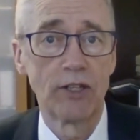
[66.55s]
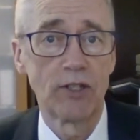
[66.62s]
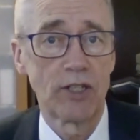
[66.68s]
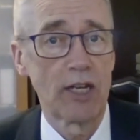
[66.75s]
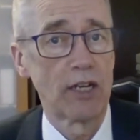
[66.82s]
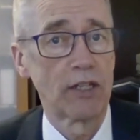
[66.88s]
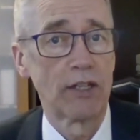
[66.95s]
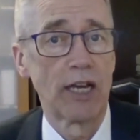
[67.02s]

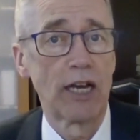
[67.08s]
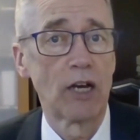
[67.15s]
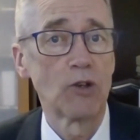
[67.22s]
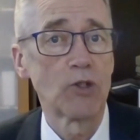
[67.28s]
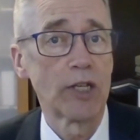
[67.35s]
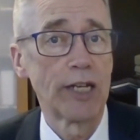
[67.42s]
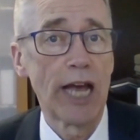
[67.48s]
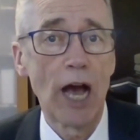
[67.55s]
is selling the
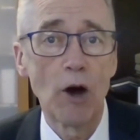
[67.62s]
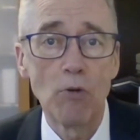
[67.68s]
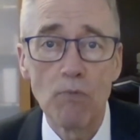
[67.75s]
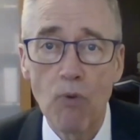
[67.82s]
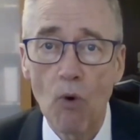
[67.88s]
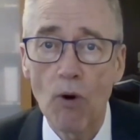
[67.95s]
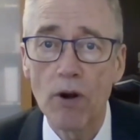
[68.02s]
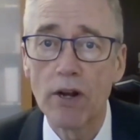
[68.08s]
house and how
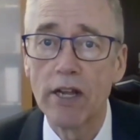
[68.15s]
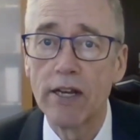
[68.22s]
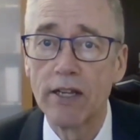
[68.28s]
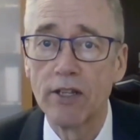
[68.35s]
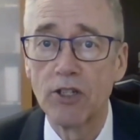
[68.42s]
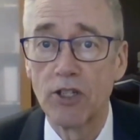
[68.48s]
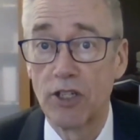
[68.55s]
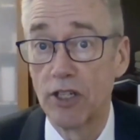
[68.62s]
important it
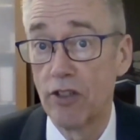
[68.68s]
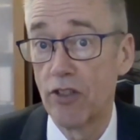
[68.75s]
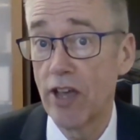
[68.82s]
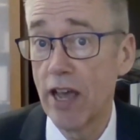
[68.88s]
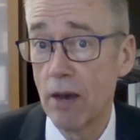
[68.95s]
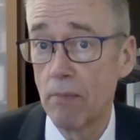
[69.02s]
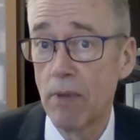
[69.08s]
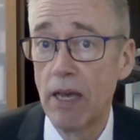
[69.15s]
is to
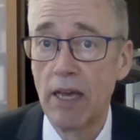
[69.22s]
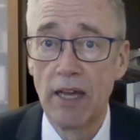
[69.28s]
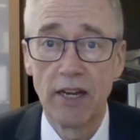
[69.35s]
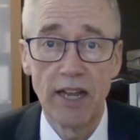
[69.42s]
them